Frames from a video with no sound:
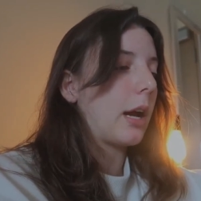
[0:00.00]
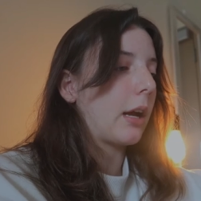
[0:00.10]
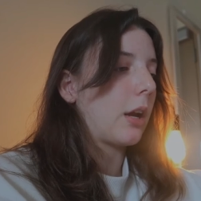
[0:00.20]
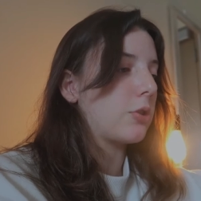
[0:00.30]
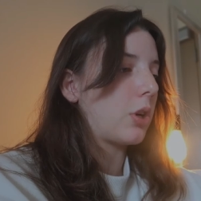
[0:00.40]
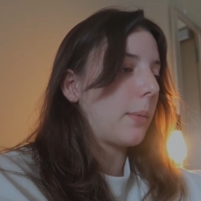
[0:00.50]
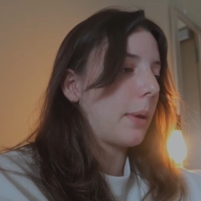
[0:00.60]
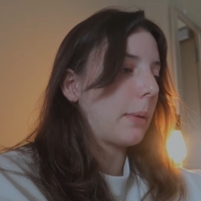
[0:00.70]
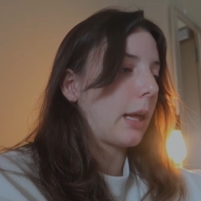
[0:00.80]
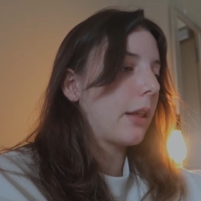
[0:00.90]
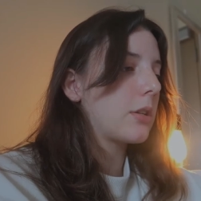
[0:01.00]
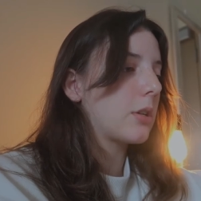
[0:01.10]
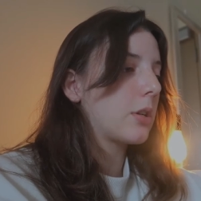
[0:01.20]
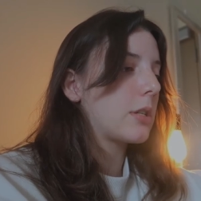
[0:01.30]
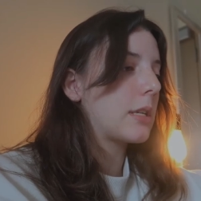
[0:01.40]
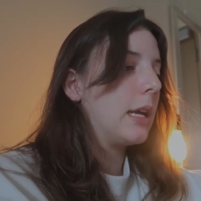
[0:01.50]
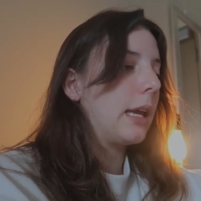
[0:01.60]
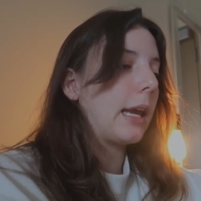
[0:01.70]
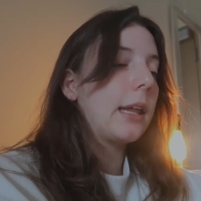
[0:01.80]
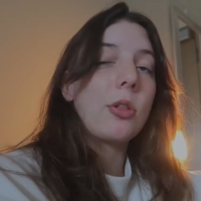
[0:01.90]
I got a job at McAllister's
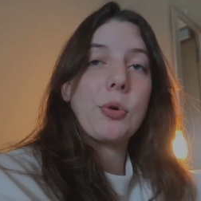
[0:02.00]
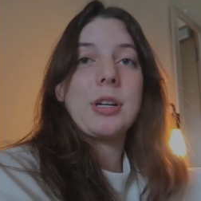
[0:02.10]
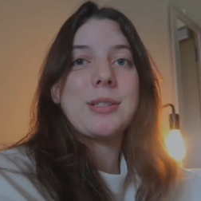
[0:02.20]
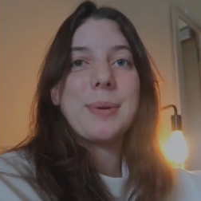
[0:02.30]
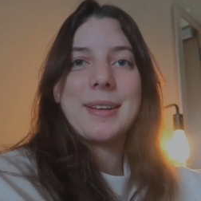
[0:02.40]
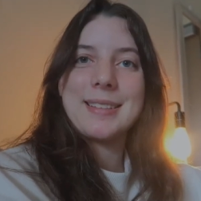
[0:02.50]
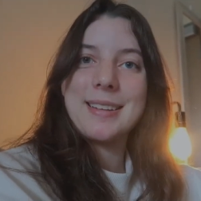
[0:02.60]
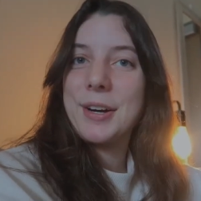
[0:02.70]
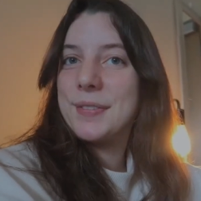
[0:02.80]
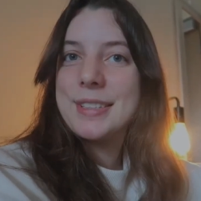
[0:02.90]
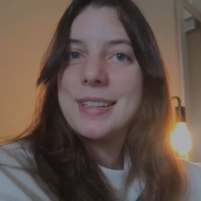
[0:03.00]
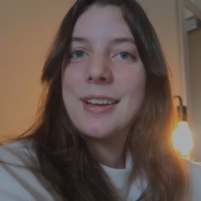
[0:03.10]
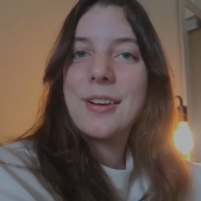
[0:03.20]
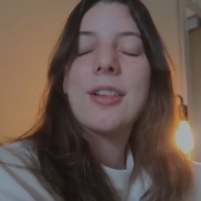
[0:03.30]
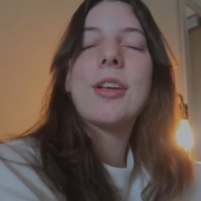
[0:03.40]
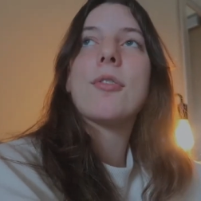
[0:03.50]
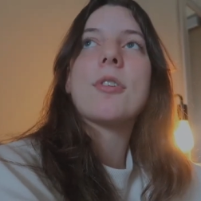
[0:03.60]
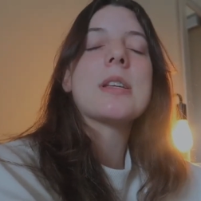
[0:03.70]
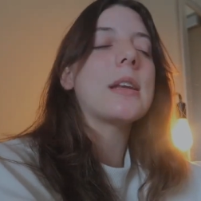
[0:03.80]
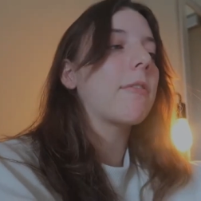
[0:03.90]
in Lawrence because obviously I go to the
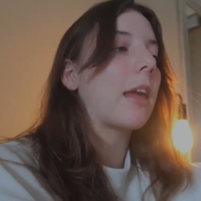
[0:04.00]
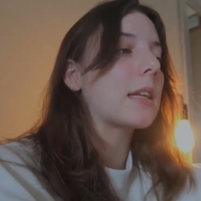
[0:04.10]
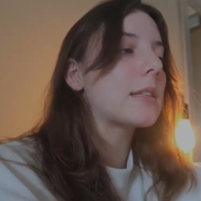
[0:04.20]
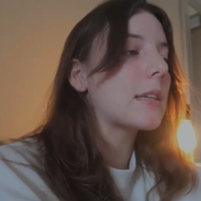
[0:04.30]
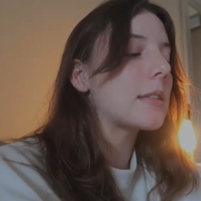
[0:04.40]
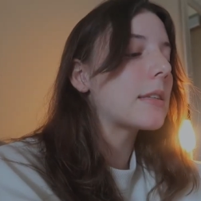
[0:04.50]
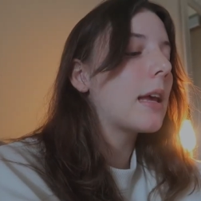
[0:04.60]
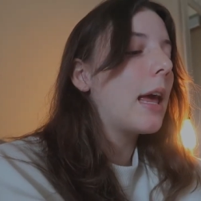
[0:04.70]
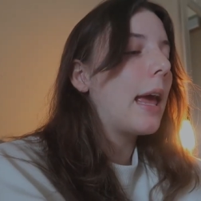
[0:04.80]
University of Kansas.